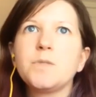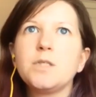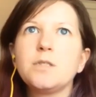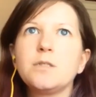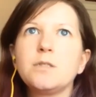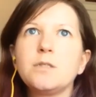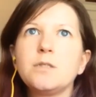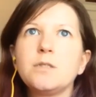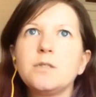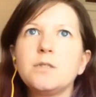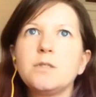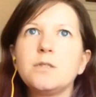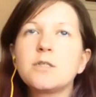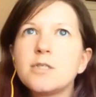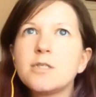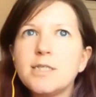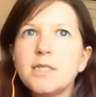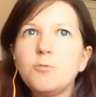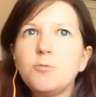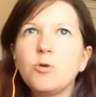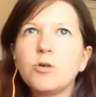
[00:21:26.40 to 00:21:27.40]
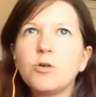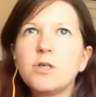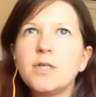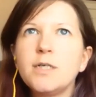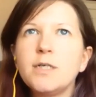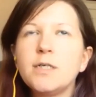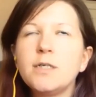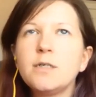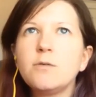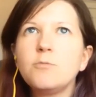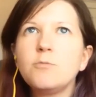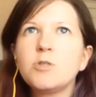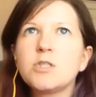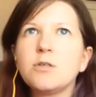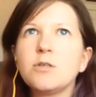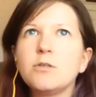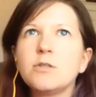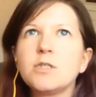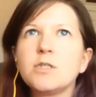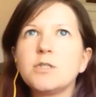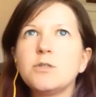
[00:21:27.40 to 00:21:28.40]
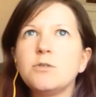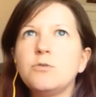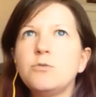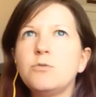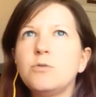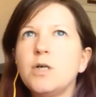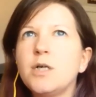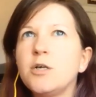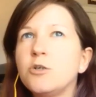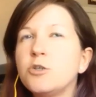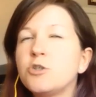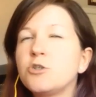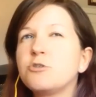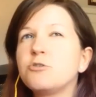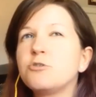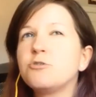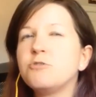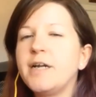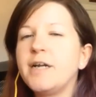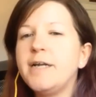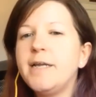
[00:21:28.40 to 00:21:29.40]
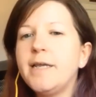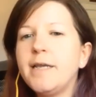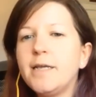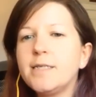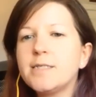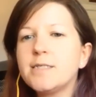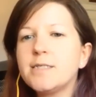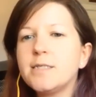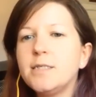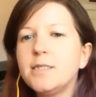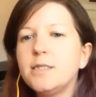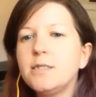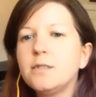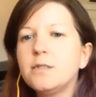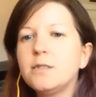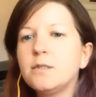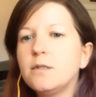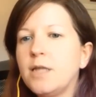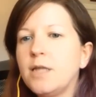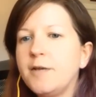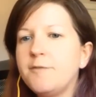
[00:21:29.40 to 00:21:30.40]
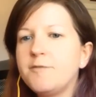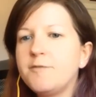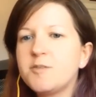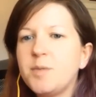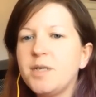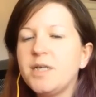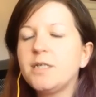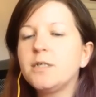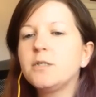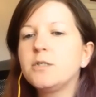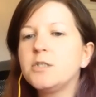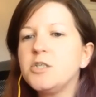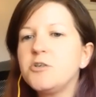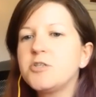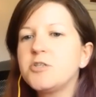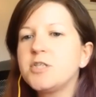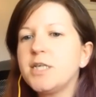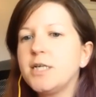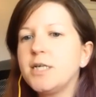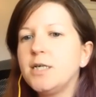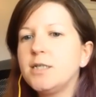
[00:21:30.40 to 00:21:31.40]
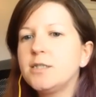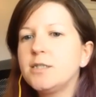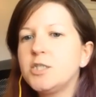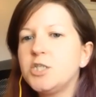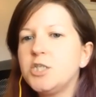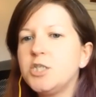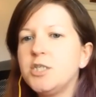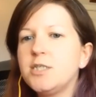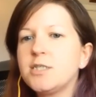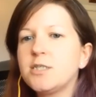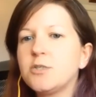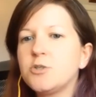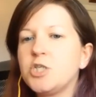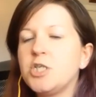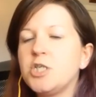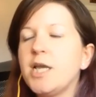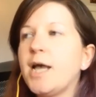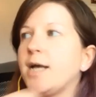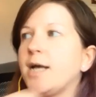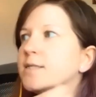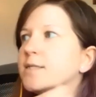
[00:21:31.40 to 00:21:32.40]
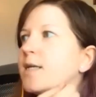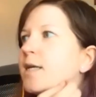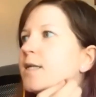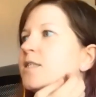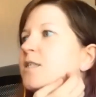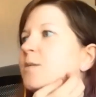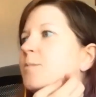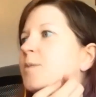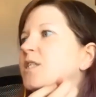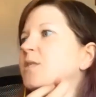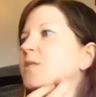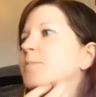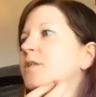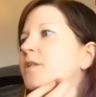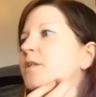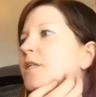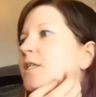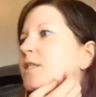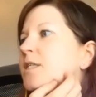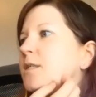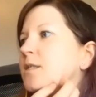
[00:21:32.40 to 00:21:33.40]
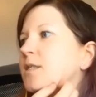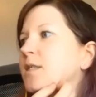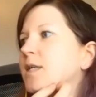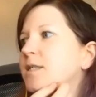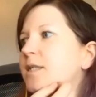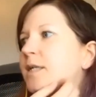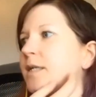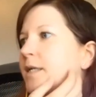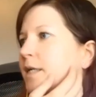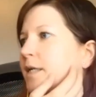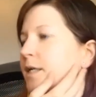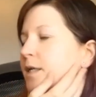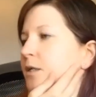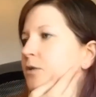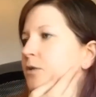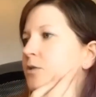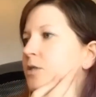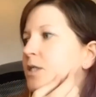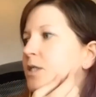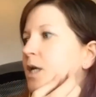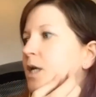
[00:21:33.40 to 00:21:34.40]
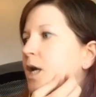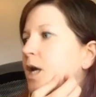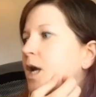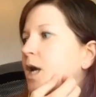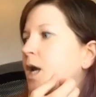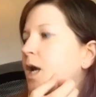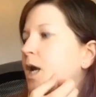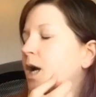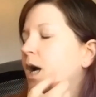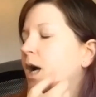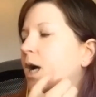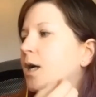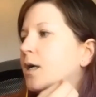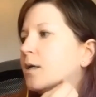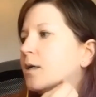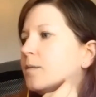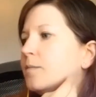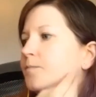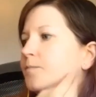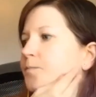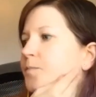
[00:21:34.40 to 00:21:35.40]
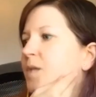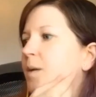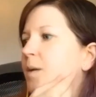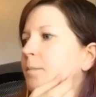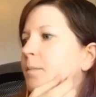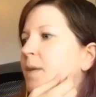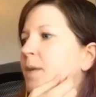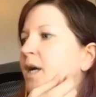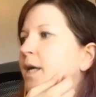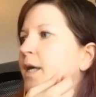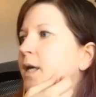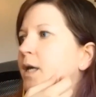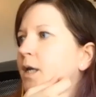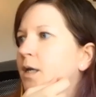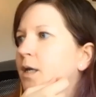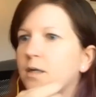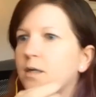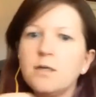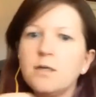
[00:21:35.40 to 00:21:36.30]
Dr. Stacy Warren was also, her training is in lifespan neuropsychology, so she has had some experience assessing kiddos. My